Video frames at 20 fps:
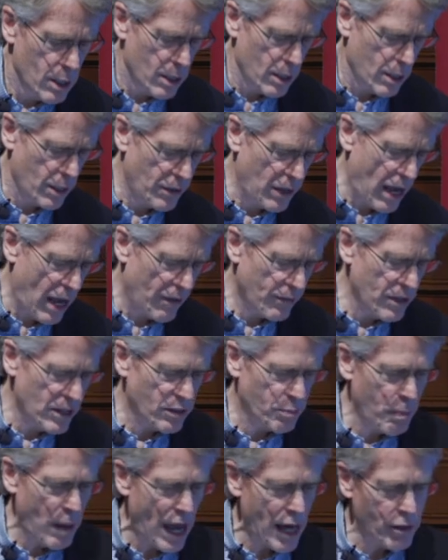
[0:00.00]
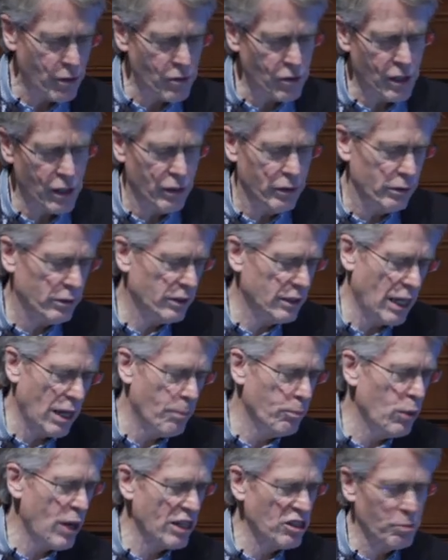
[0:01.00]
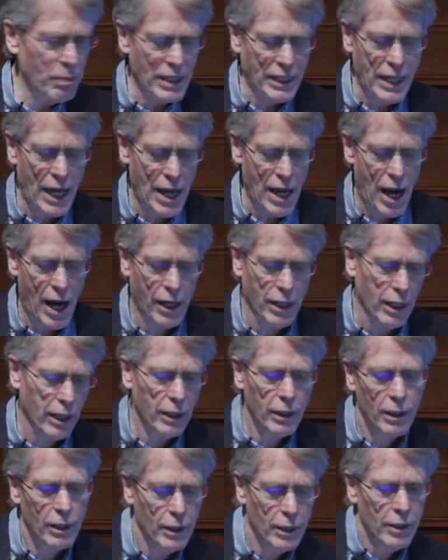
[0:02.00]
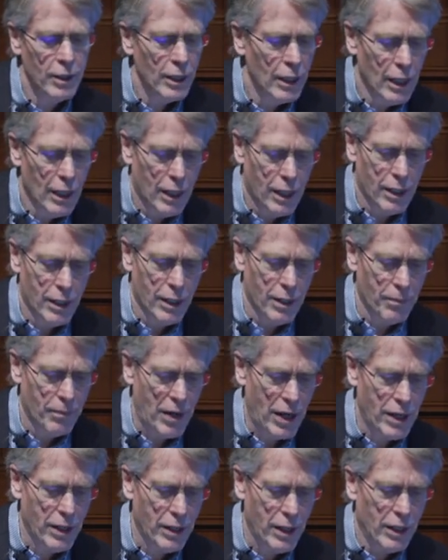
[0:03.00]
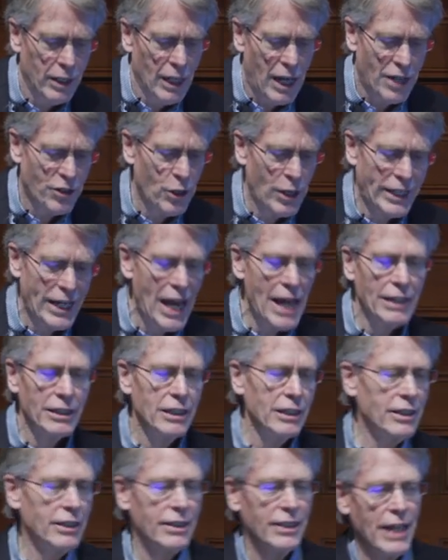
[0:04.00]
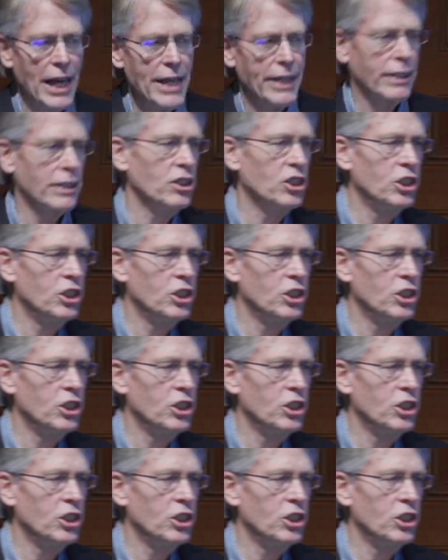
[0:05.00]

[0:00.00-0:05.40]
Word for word: Uh, they have these patterns that are, say, approximately chaotic. Um, and, and so you can't just take a